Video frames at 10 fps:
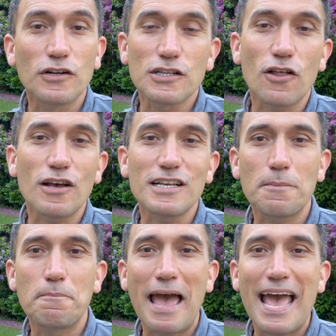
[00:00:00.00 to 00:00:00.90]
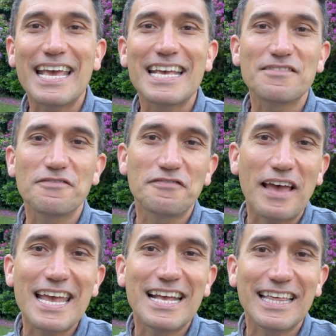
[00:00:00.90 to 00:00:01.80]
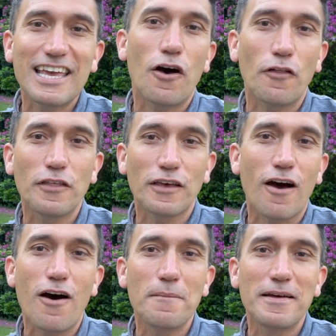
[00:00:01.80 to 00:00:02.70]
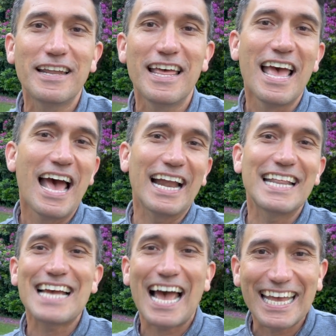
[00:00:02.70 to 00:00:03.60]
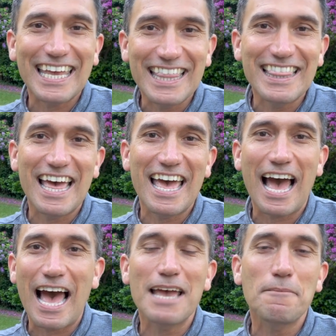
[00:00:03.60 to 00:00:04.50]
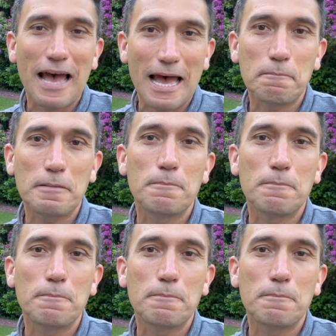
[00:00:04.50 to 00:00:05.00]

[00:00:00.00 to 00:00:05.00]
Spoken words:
As long as the peg is vaguely on the garment and it's hanging there, I'm happy.